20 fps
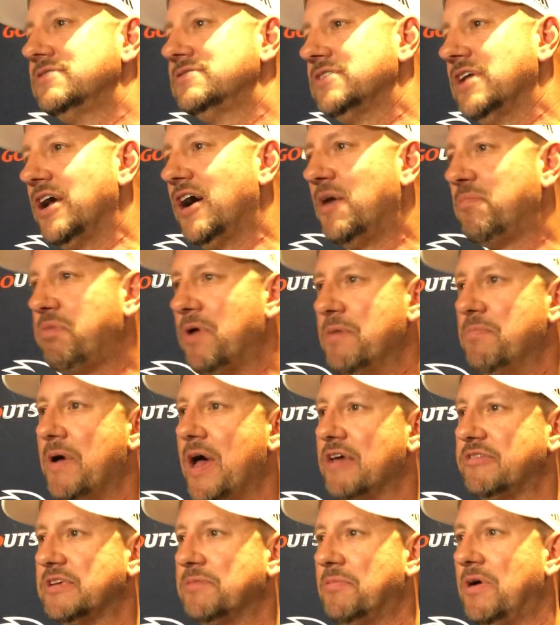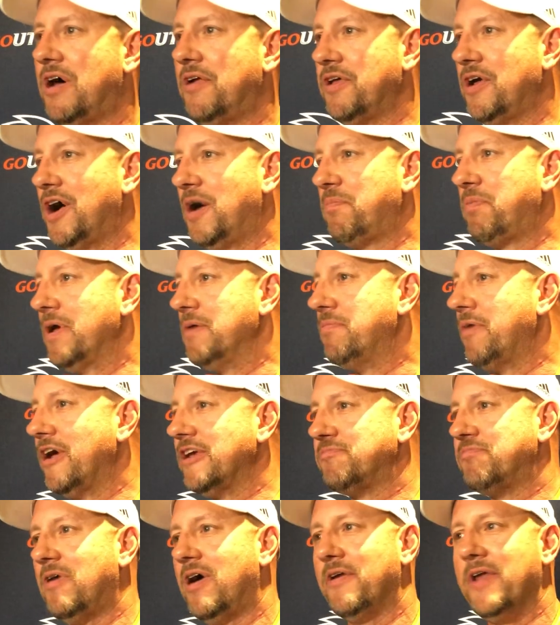They all play basketball. They all play
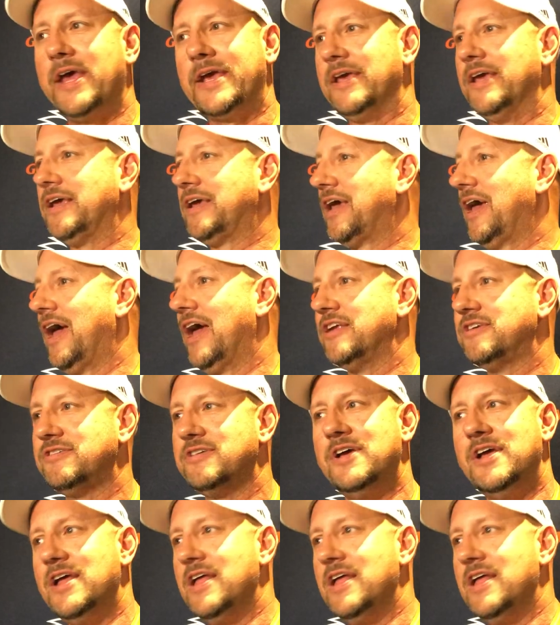baseball. They can catch.